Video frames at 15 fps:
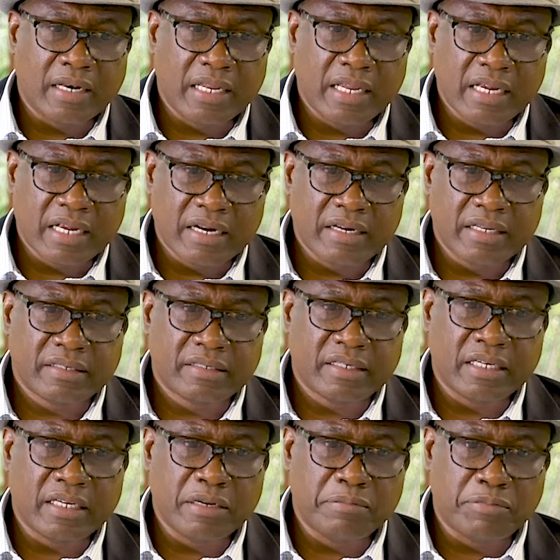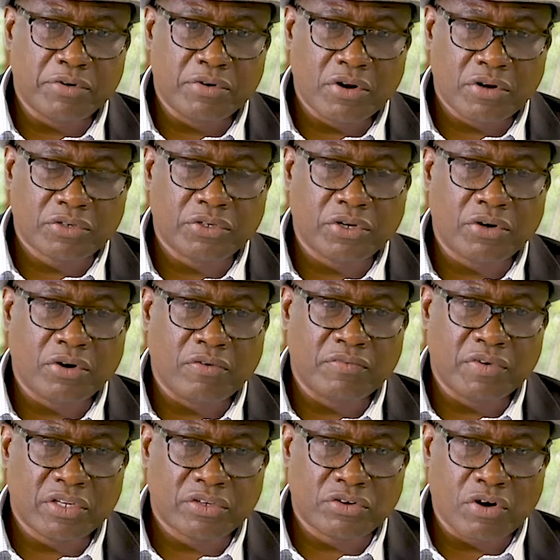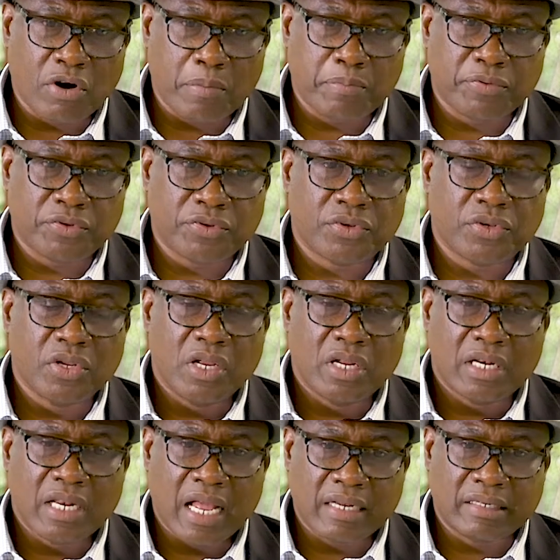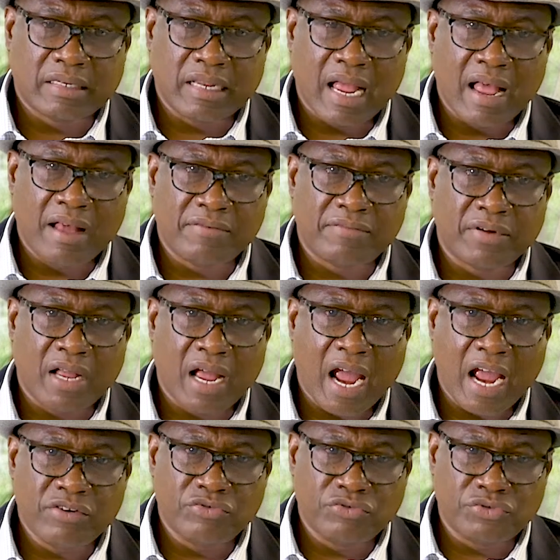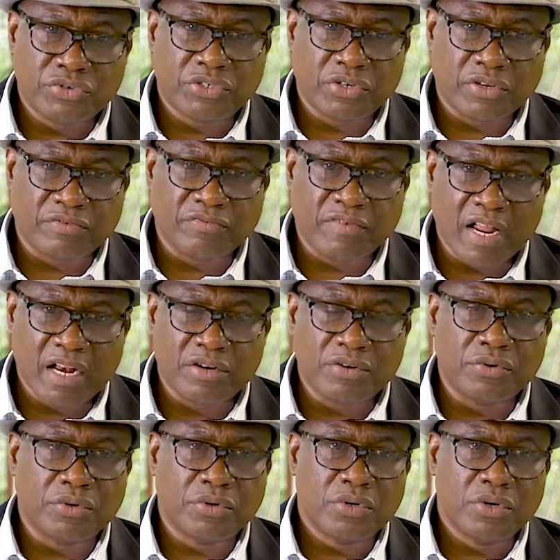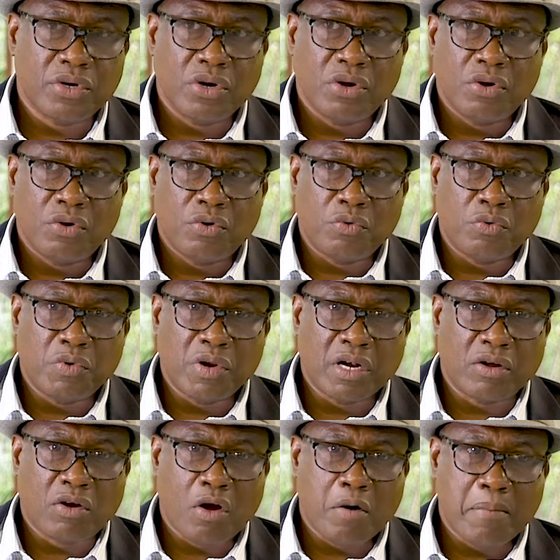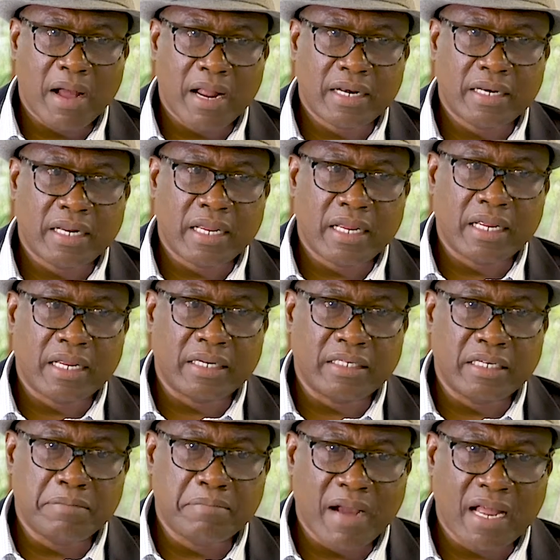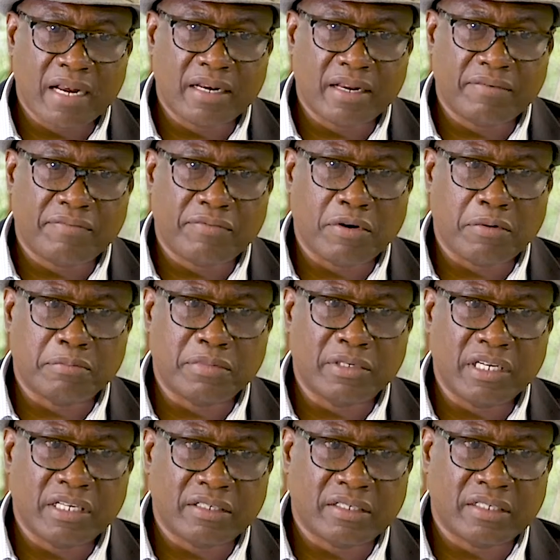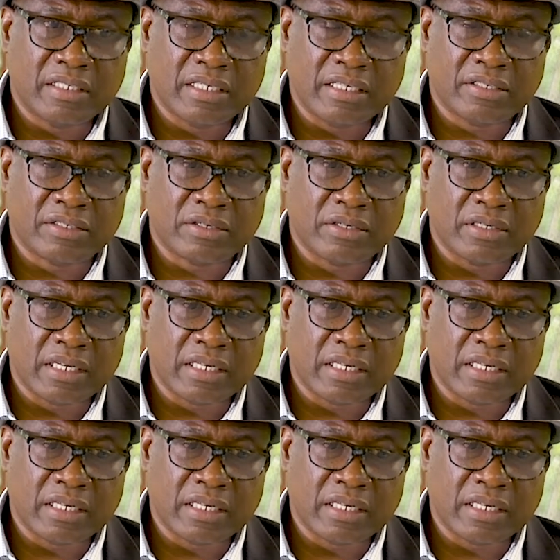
increase in the production of these crops that have high nutritious value will command demand from these